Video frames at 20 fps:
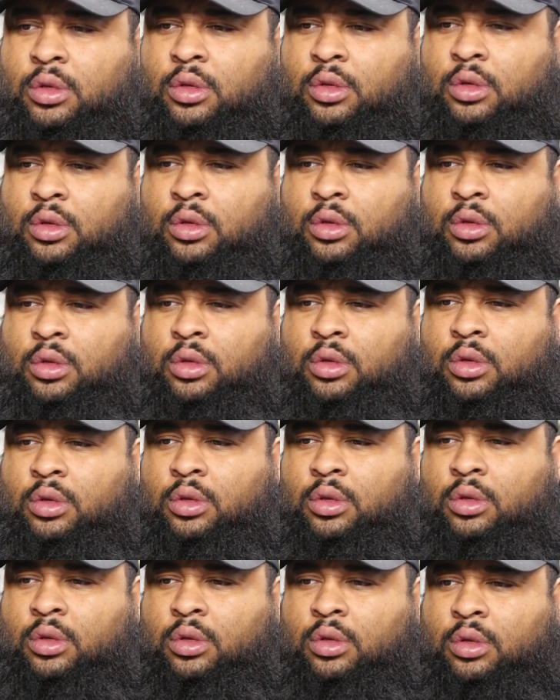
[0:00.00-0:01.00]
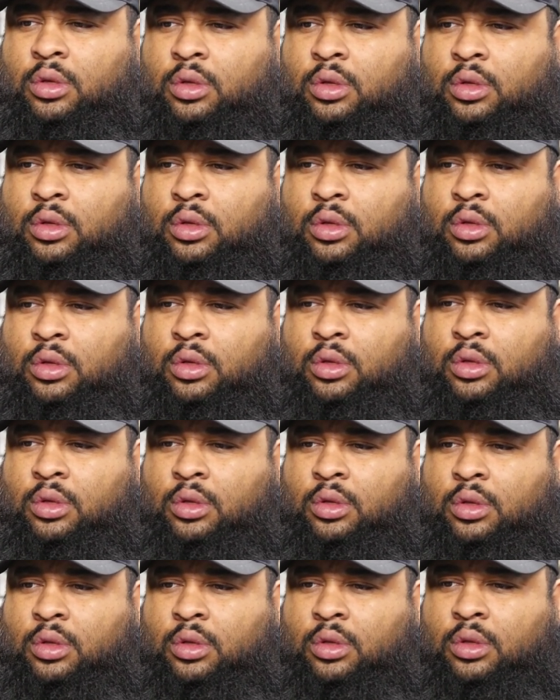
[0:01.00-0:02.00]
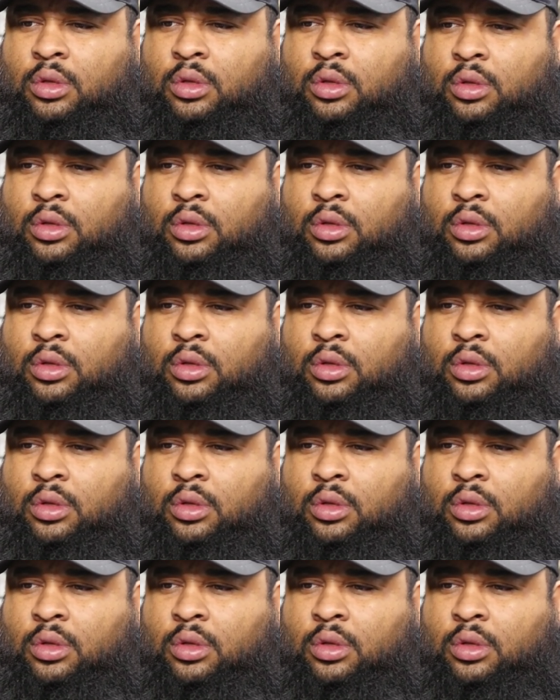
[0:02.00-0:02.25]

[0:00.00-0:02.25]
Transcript: So they know what it feels like to be hit.